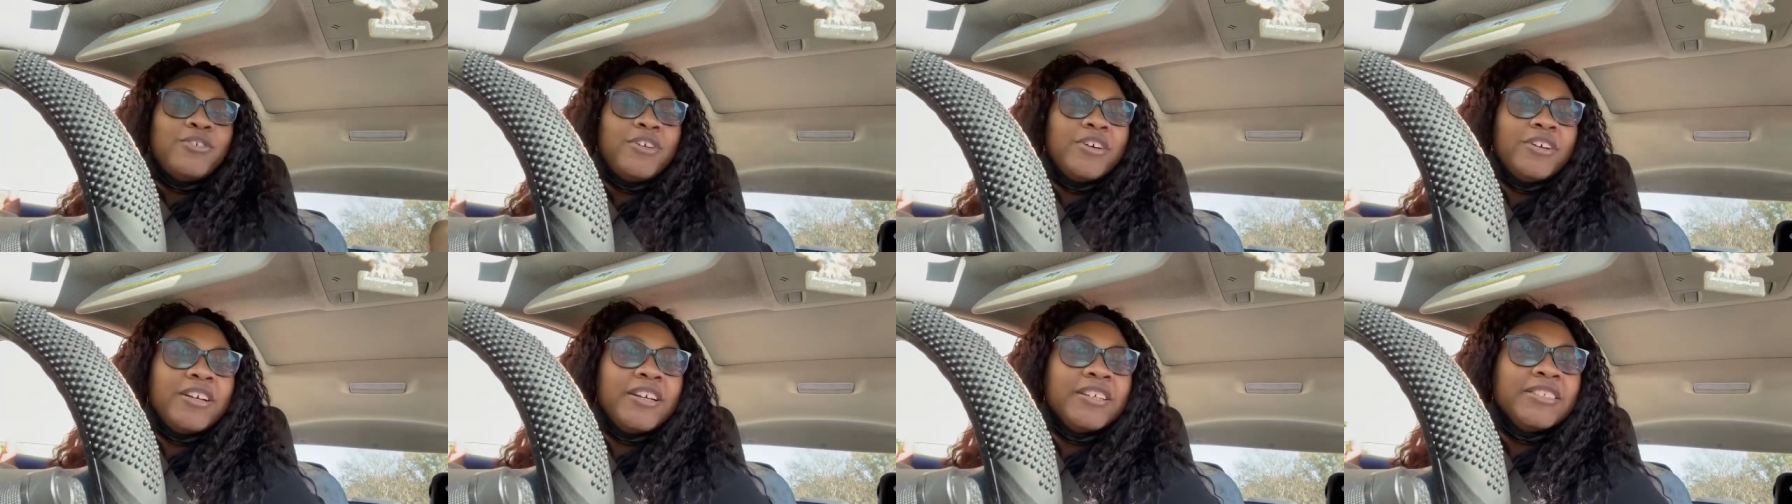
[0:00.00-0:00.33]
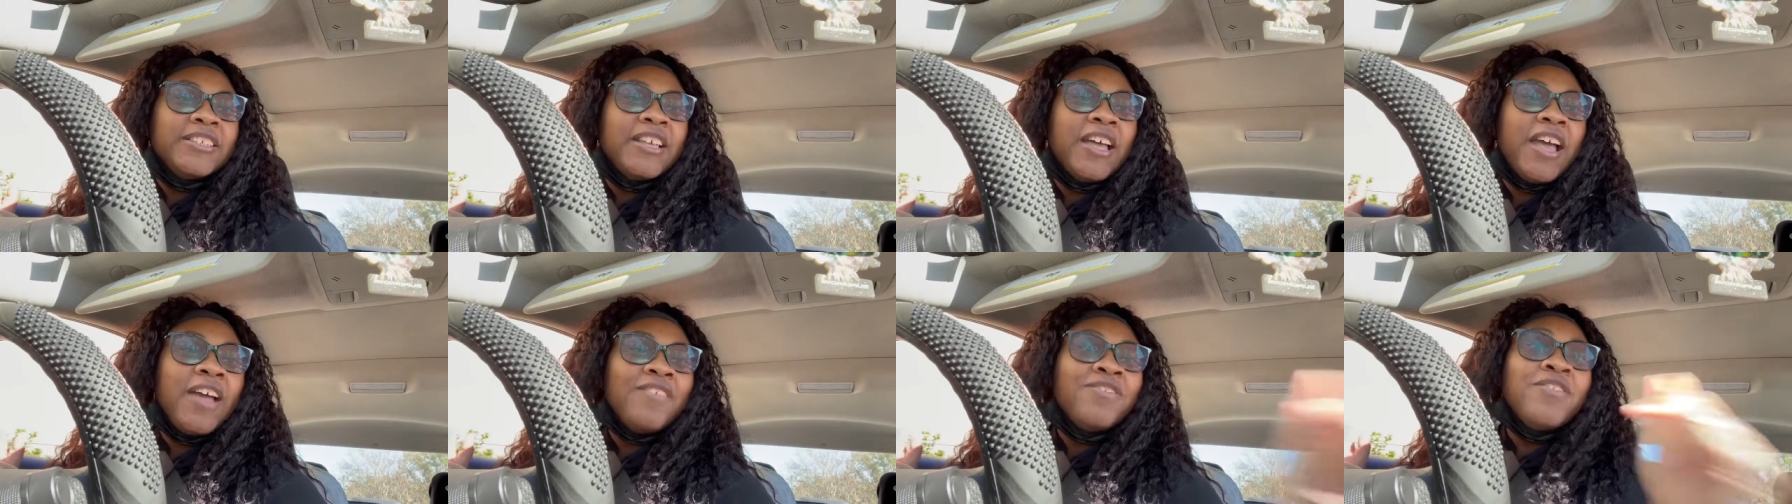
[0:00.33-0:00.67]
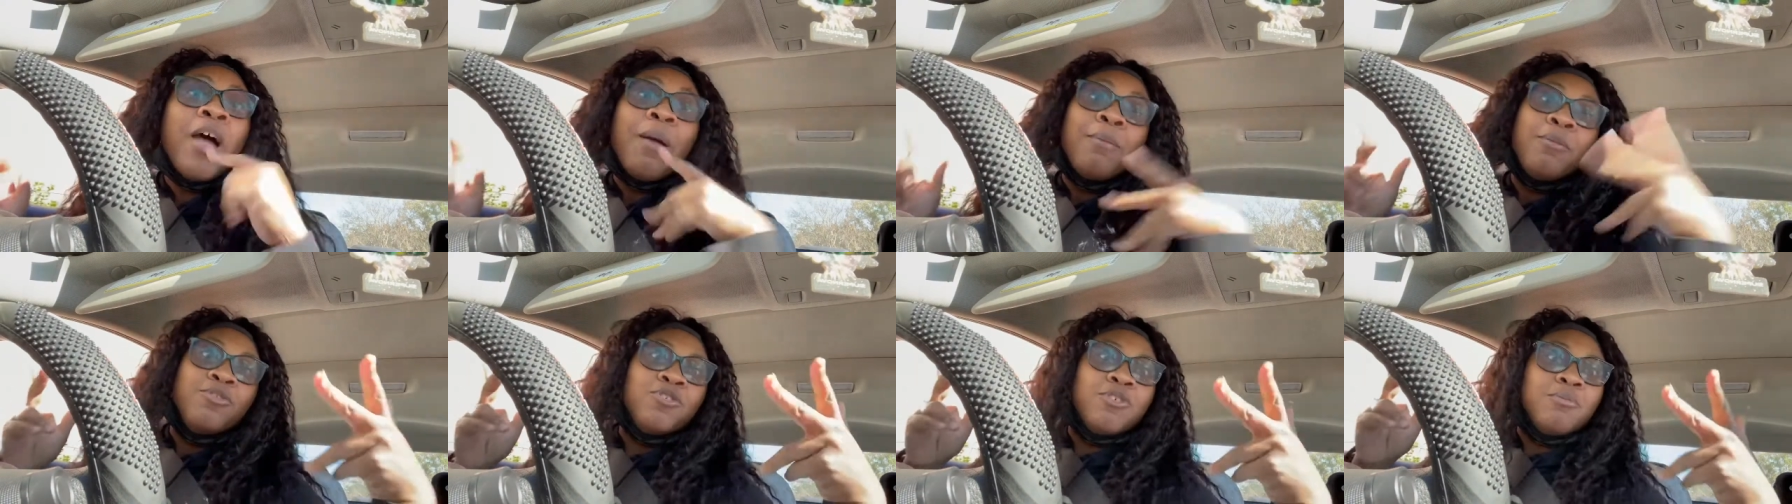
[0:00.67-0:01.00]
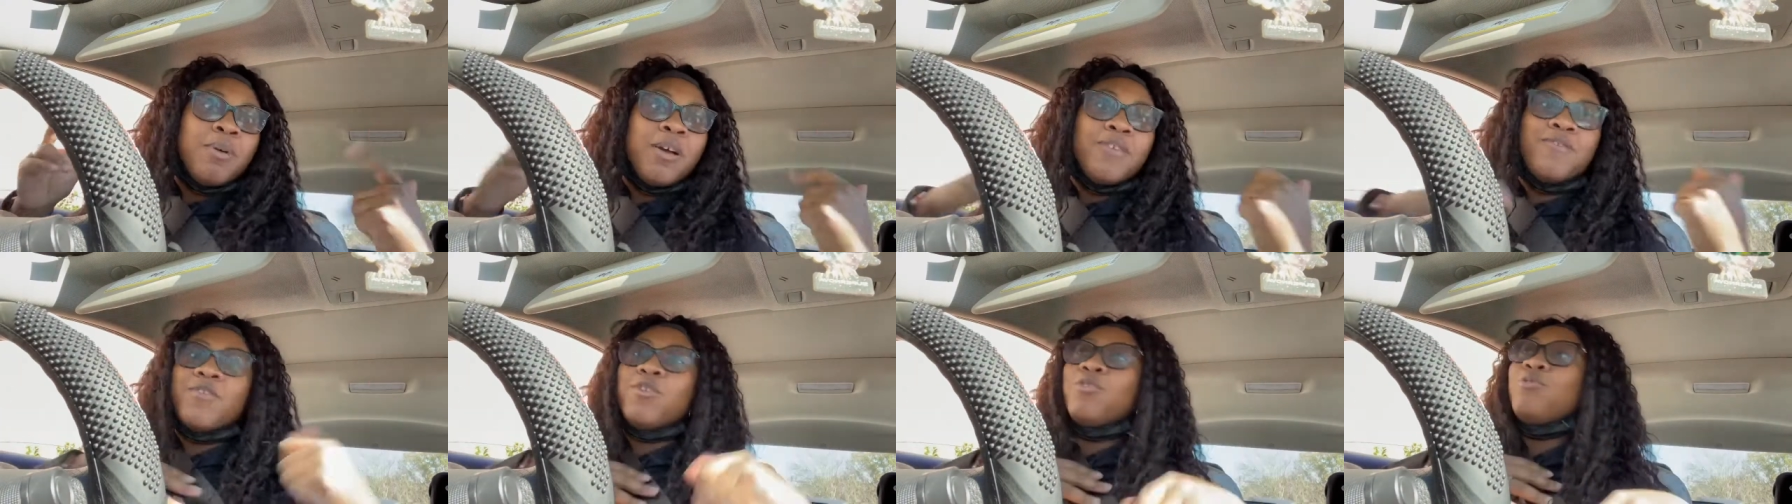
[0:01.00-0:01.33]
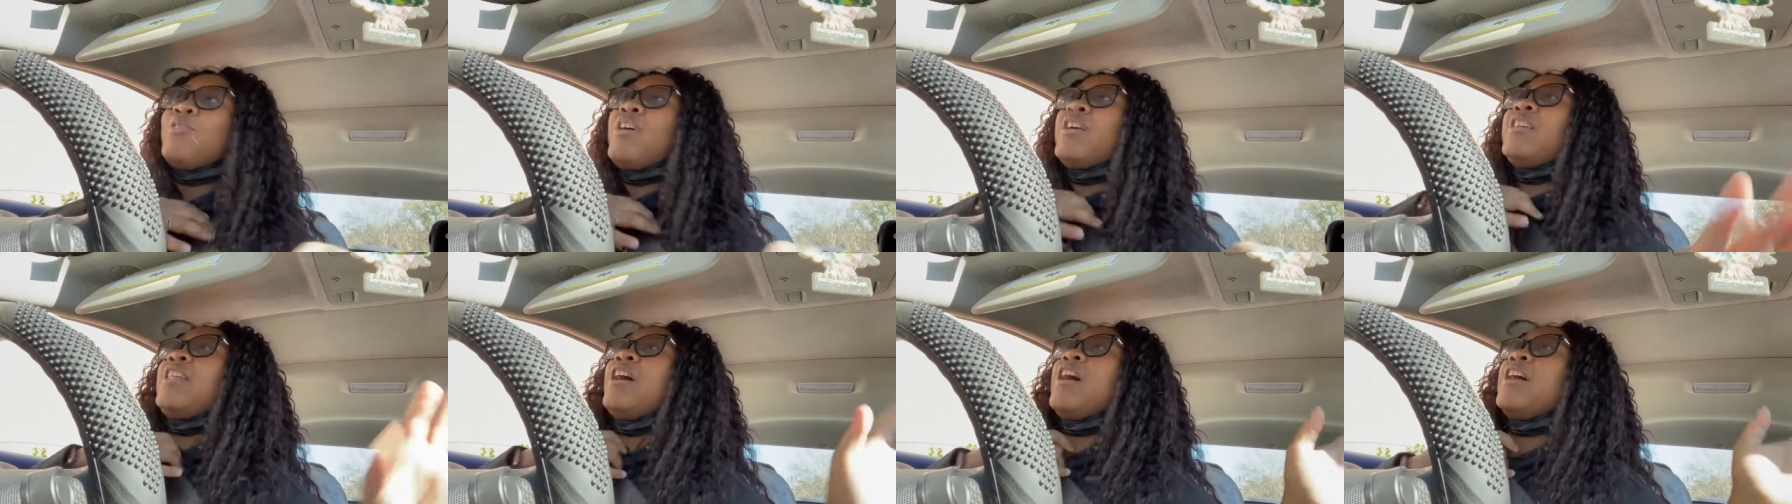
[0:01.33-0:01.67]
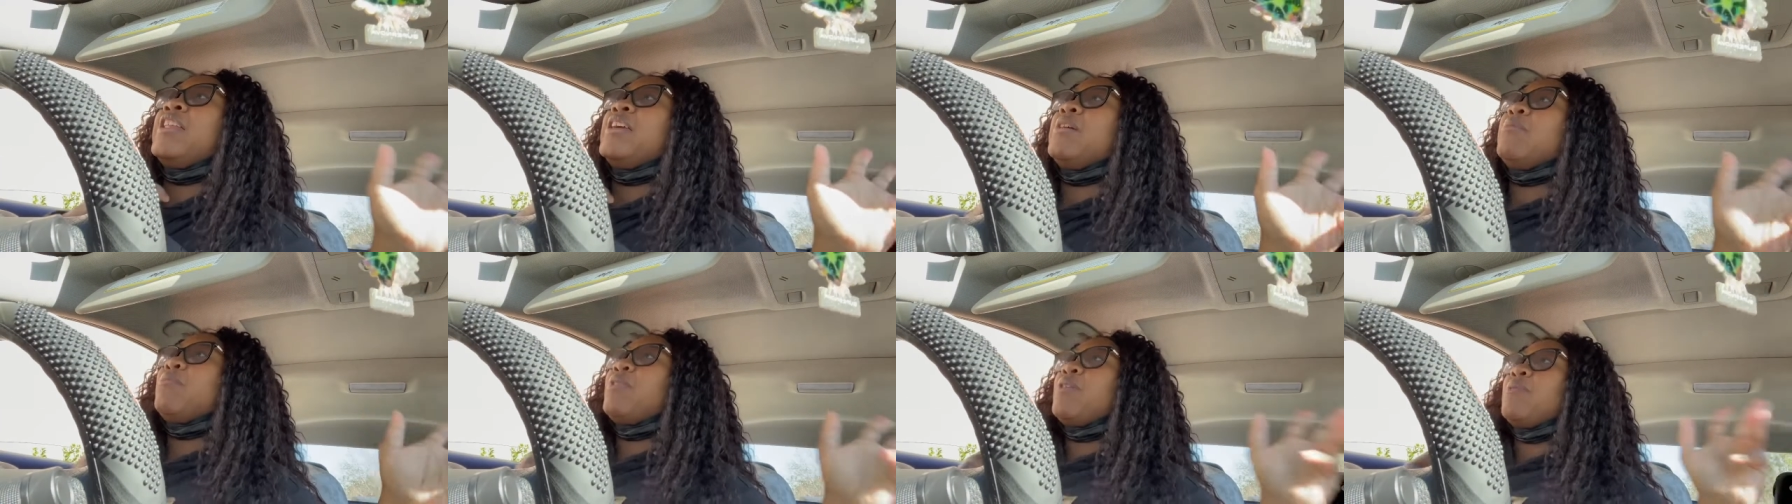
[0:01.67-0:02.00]
on because i have to, i'm using my phone right now i
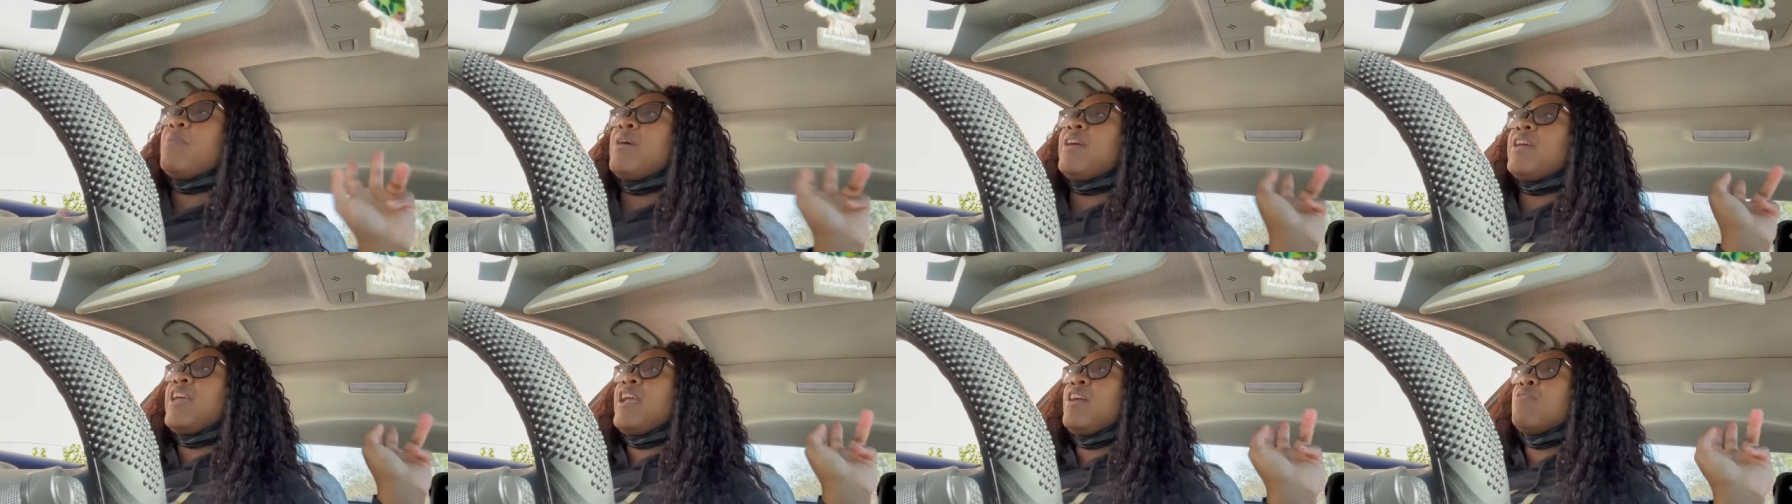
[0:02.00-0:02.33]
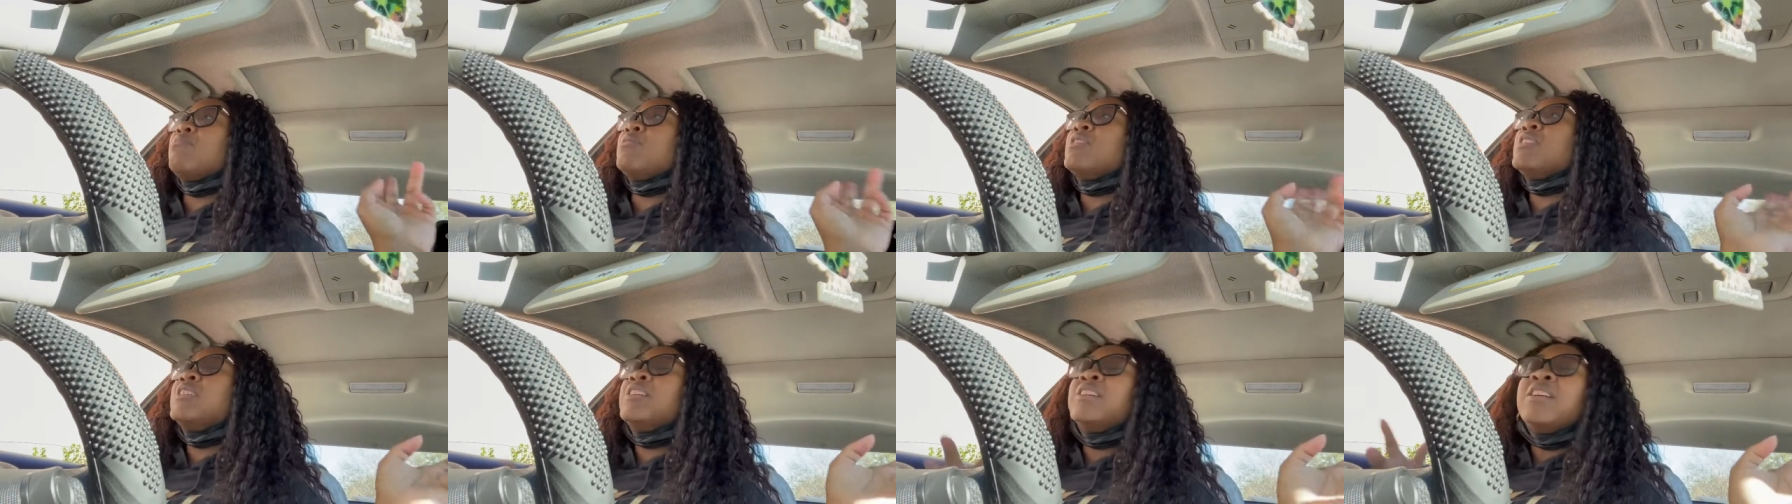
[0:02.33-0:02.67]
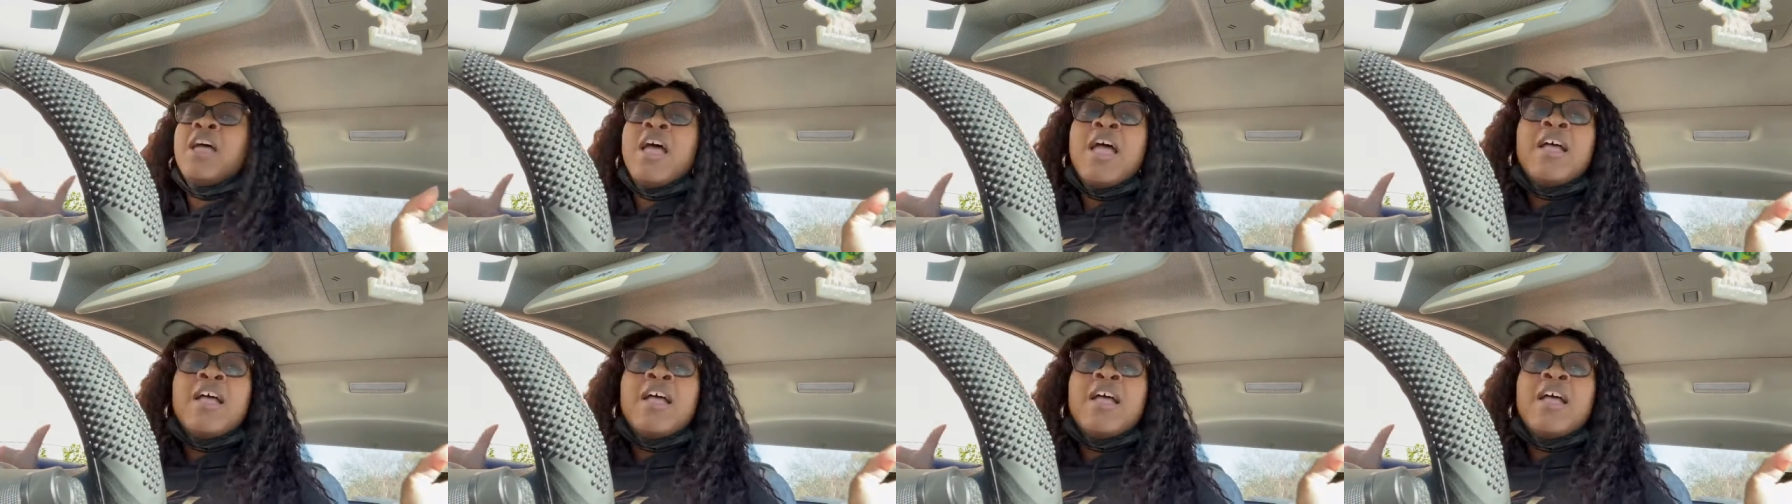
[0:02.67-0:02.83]
didn't bring my camera